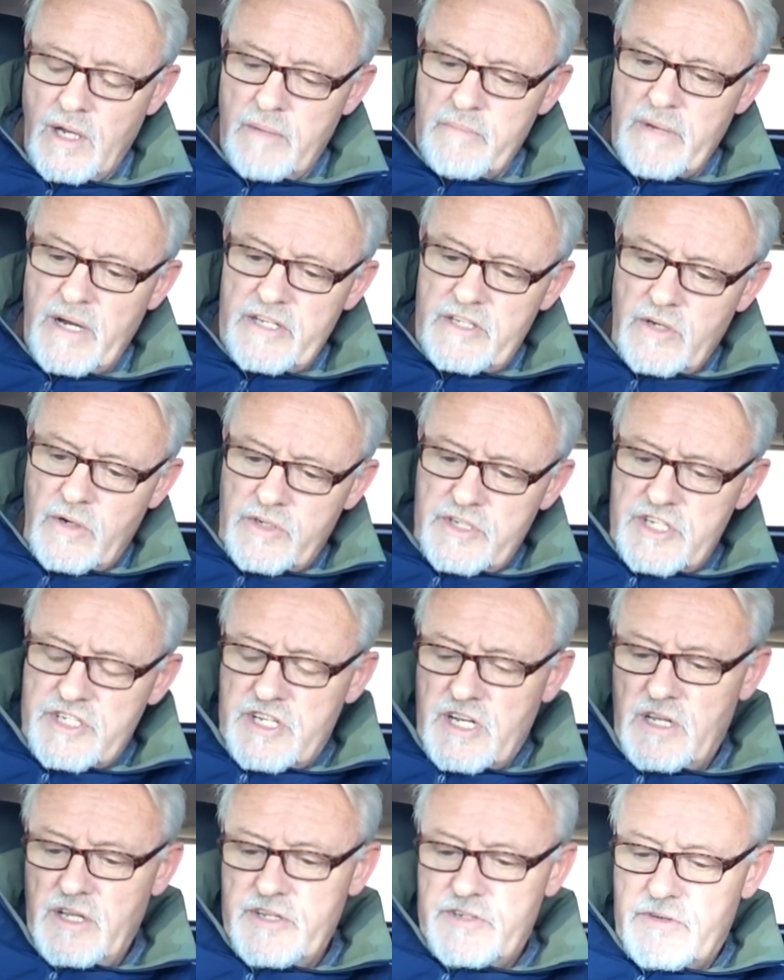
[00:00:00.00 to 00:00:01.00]
My dog just
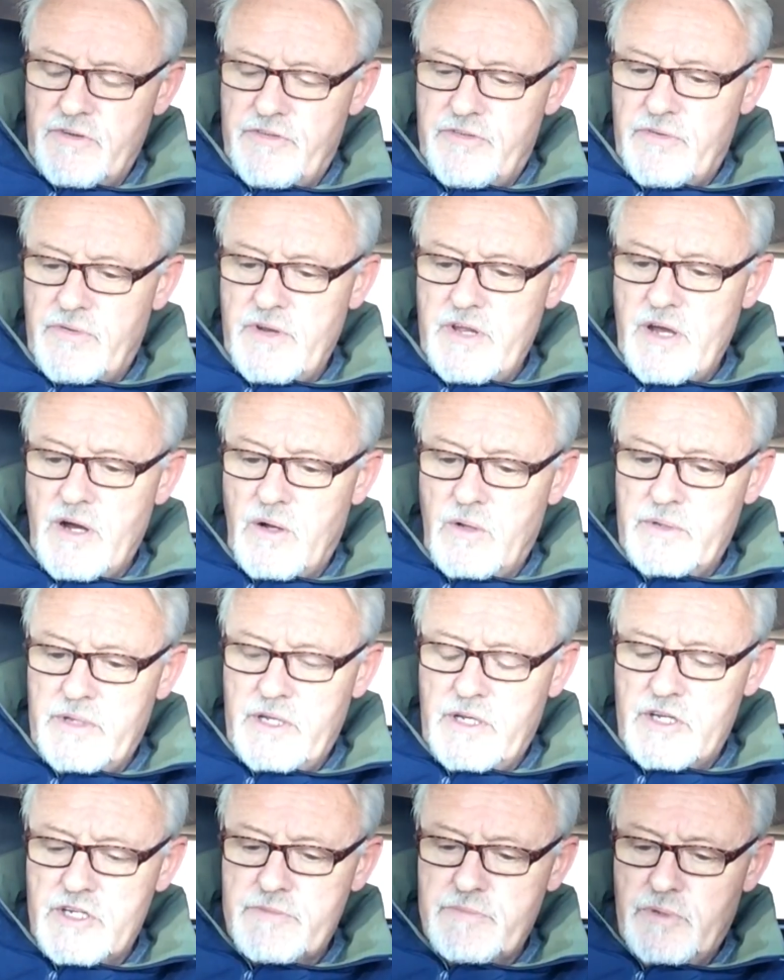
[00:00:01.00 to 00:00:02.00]
had a litter of 3 old
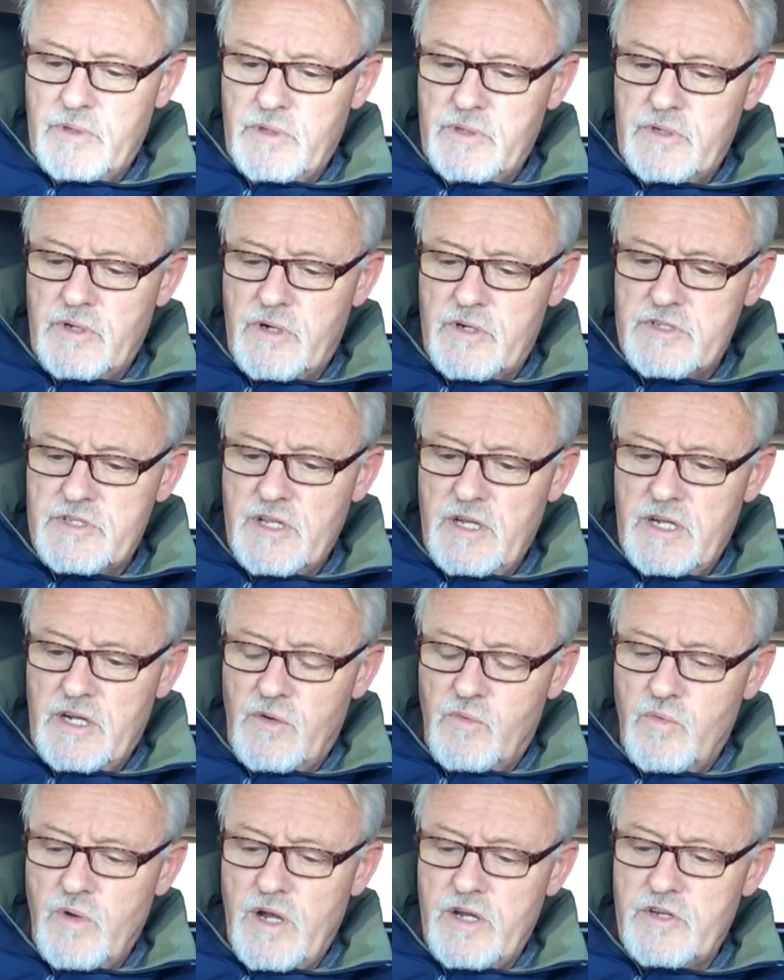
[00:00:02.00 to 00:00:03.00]
English bulldogs. The
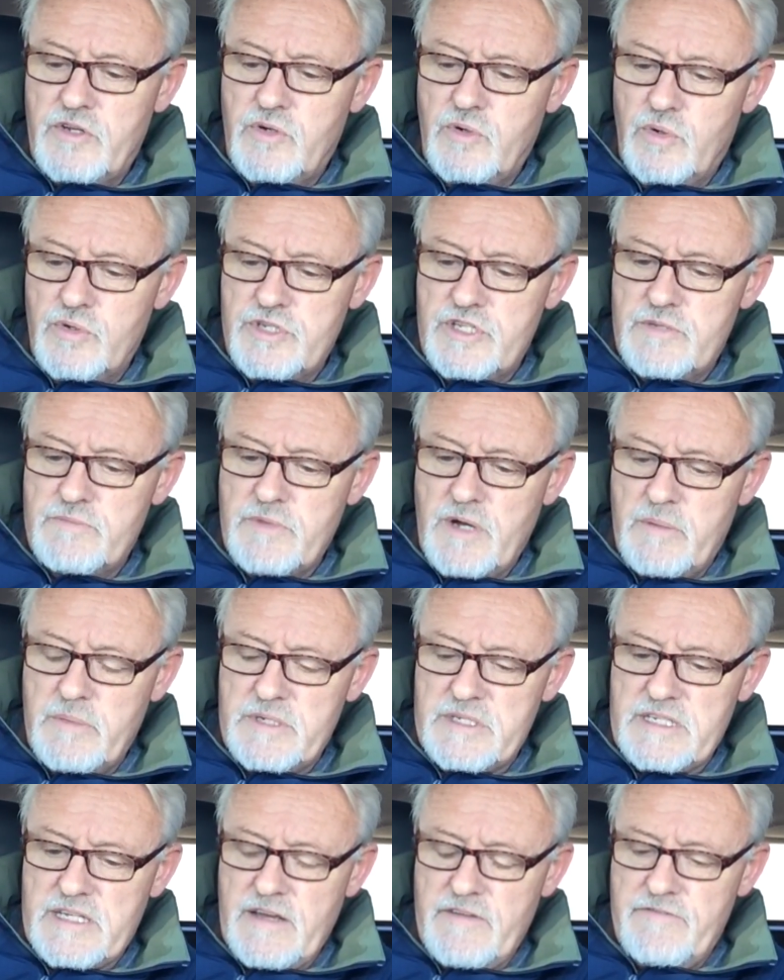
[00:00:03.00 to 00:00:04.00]
little runt causes mama
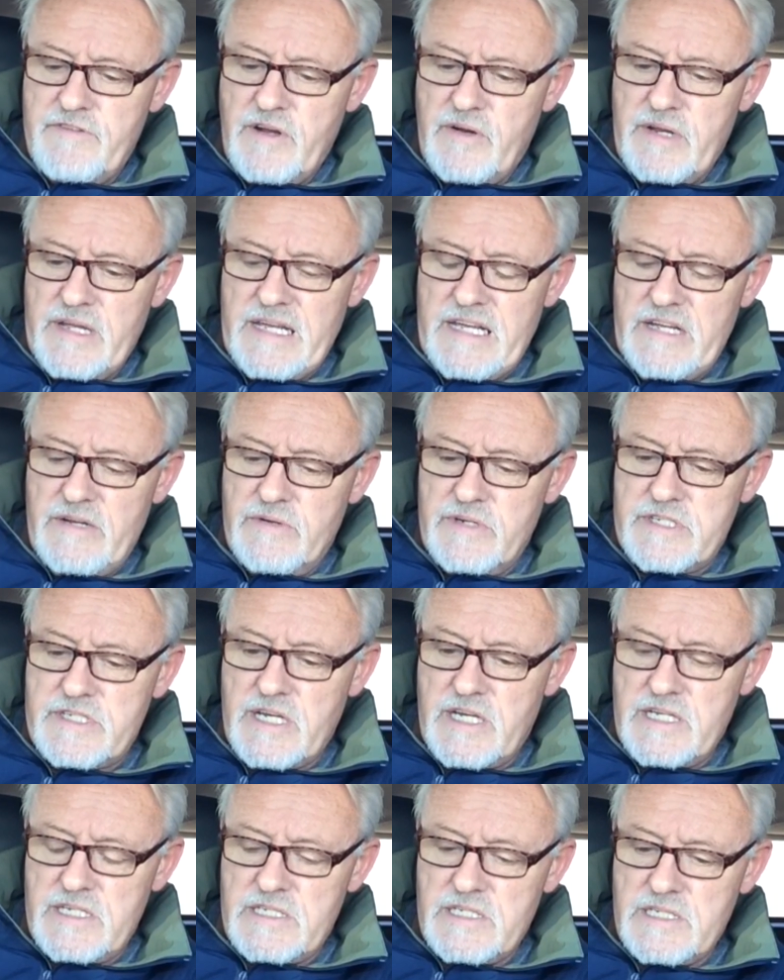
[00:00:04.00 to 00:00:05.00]
to get very
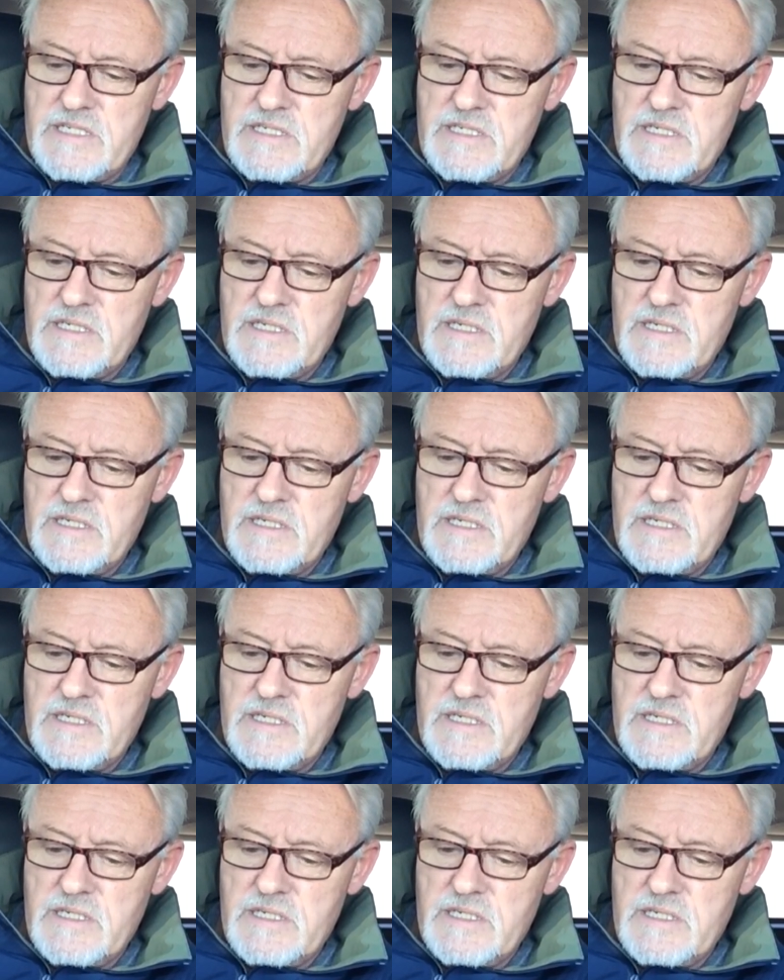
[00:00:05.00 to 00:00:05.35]
irritated.